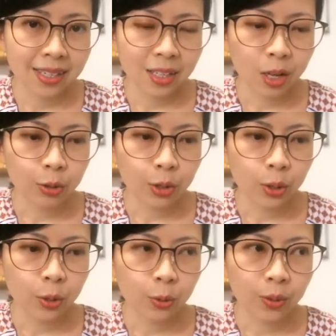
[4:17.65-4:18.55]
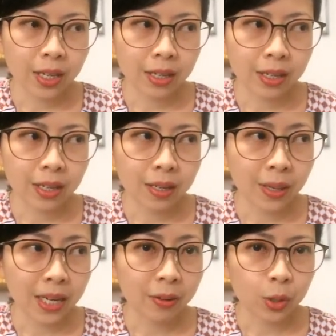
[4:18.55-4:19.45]
although it
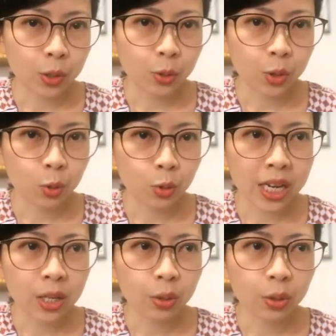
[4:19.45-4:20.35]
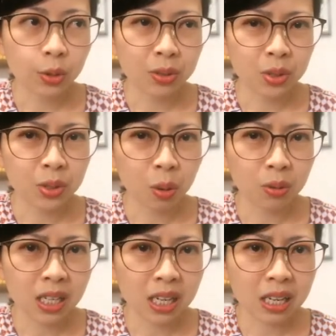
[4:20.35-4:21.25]
might have been too sweet or
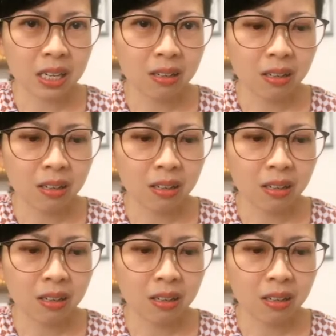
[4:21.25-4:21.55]
salty.